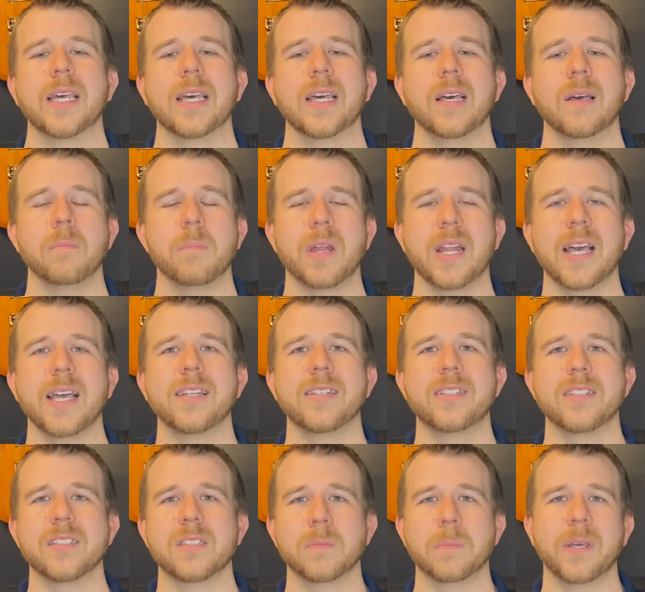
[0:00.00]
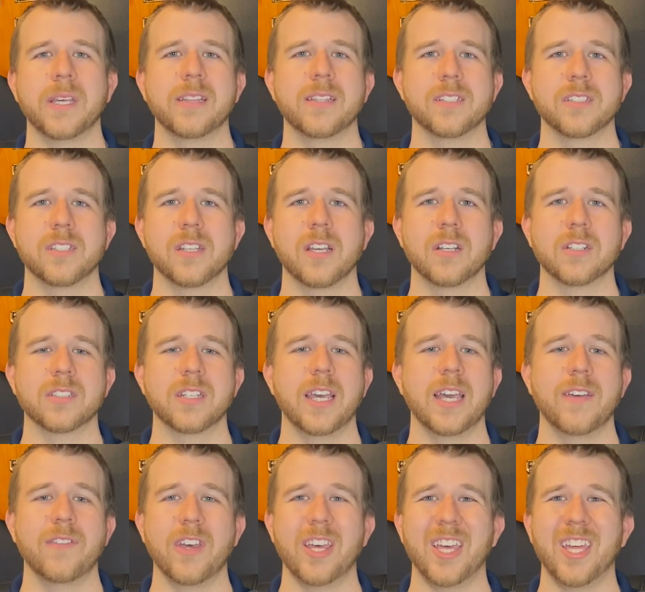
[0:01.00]
But I anticipate this stock to
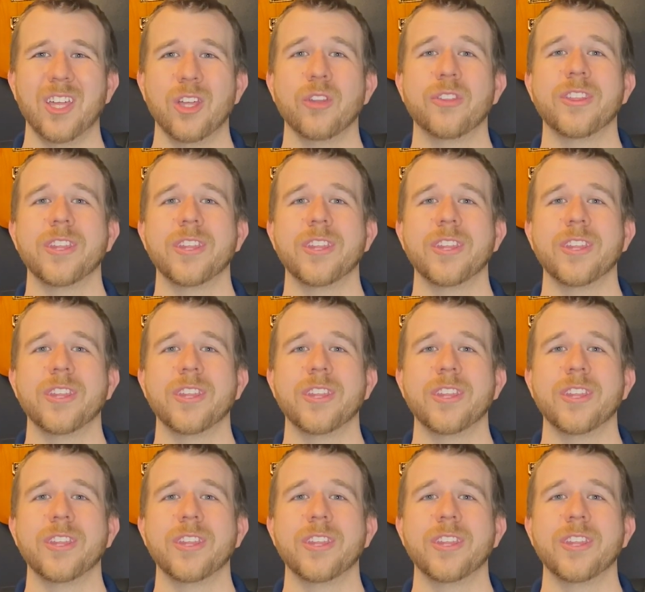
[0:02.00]
have a healthy